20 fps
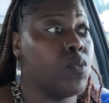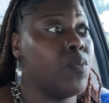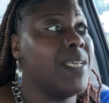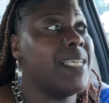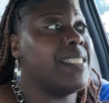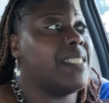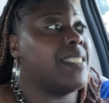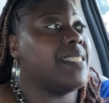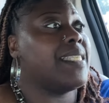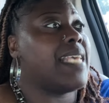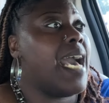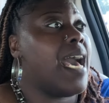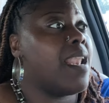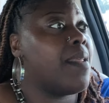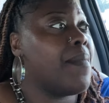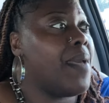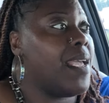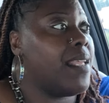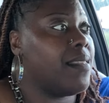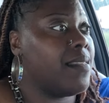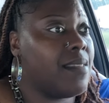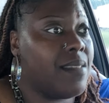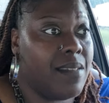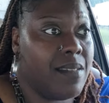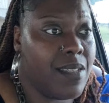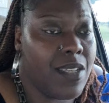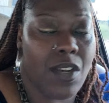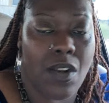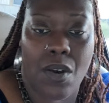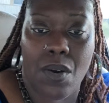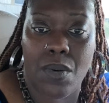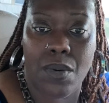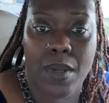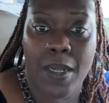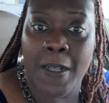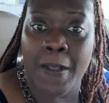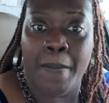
We just gotta make, you know,